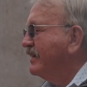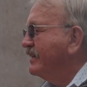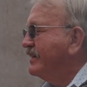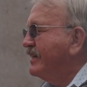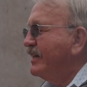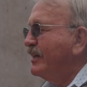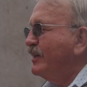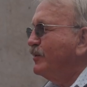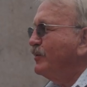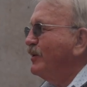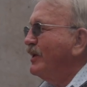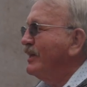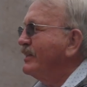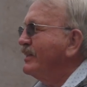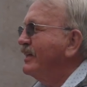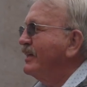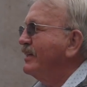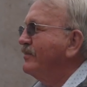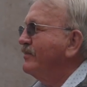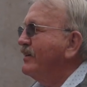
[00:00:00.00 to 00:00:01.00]
dealt
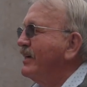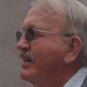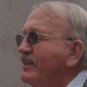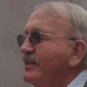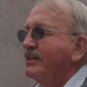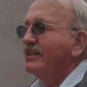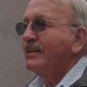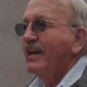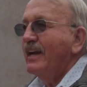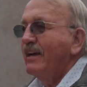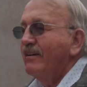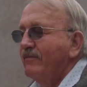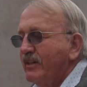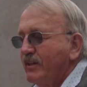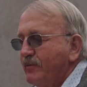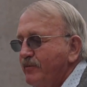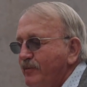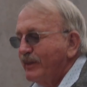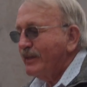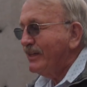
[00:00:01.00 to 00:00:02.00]
with it, rather than having
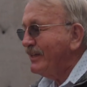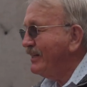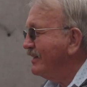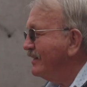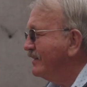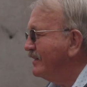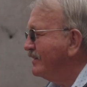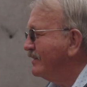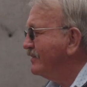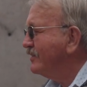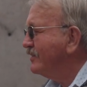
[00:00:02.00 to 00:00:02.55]
it be a